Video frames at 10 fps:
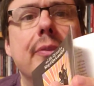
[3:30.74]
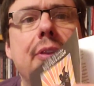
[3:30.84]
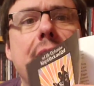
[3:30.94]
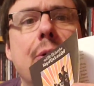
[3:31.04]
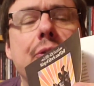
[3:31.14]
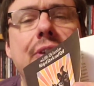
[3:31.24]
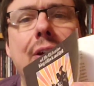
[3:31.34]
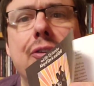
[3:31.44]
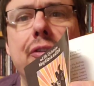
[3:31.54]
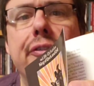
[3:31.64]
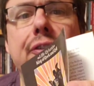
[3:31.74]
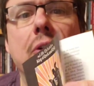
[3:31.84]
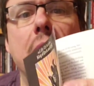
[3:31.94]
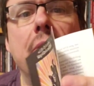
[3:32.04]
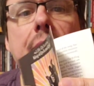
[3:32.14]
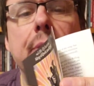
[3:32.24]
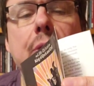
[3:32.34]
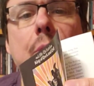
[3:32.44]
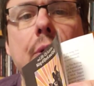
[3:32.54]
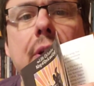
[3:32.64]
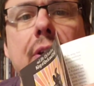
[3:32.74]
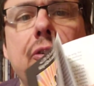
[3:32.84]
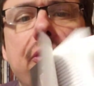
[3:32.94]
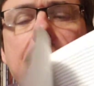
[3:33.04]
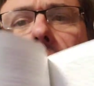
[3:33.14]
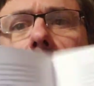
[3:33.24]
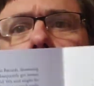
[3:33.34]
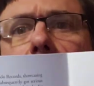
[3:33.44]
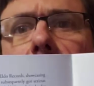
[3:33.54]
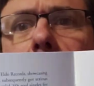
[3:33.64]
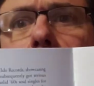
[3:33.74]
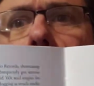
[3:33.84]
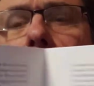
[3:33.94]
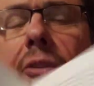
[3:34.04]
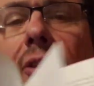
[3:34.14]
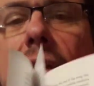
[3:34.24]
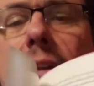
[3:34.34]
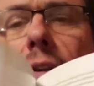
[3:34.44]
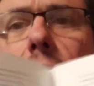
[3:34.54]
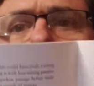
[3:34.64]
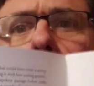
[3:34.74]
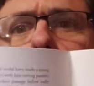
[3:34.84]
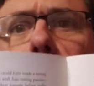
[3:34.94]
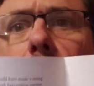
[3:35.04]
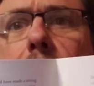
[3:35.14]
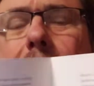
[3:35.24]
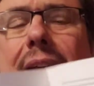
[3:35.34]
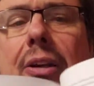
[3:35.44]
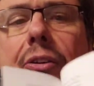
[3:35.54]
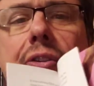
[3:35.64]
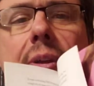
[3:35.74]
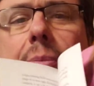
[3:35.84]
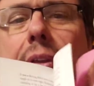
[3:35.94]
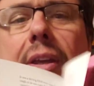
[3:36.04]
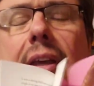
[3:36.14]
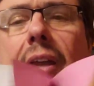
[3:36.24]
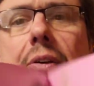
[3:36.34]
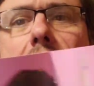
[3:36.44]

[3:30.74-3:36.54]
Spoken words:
they don't sound as full, the recordings. Maybe they sound a little too spare or something. I don't